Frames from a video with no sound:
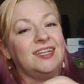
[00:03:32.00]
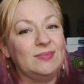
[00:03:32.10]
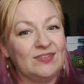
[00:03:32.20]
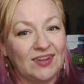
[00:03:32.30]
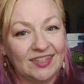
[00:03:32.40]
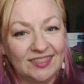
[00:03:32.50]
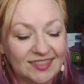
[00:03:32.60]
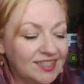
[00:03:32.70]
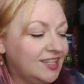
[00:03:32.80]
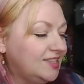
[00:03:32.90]
That'll be fun.
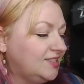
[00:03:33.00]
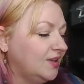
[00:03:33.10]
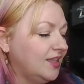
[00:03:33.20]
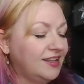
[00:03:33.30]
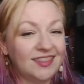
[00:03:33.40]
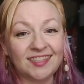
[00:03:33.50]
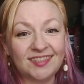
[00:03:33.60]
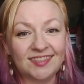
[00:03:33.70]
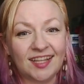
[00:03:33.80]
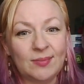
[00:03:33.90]
So
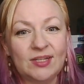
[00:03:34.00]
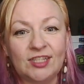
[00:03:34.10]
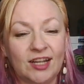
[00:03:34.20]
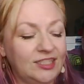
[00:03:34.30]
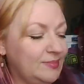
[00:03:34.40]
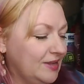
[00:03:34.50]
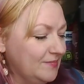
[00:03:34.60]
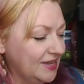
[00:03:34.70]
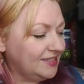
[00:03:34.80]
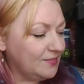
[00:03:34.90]
that'll be a challenge to
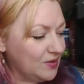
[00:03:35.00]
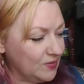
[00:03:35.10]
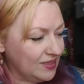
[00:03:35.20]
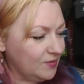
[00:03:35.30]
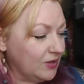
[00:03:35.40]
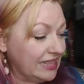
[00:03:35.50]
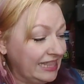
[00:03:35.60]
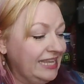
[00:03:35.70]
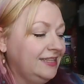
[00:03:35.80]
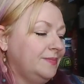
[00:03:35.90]
me. Make something with
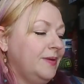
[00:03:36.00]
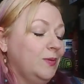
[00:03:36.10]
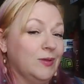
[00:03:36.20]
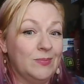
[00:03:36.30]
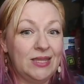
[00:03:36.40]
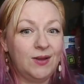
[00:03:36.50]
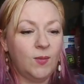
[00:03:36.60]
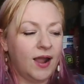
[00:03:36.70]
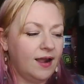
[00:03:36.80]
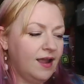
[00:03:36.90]
links made with
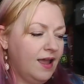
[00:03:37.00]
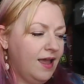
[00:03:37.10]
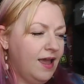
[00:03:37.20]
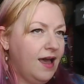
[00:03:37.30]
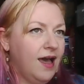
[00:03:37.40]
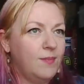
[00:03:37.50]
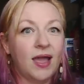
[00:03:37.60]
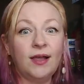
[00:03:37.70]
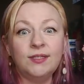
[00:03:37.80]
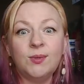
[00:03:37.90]
beading wire.
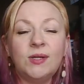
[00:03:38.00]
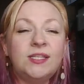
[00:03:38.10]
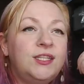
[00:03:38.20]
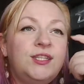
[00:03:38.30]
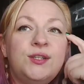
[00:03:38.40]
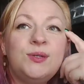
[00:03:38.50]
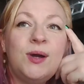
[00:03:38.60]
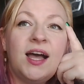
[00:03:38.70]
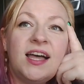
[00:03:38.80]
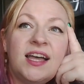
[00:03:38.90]
I also want to
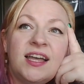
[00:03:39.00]
do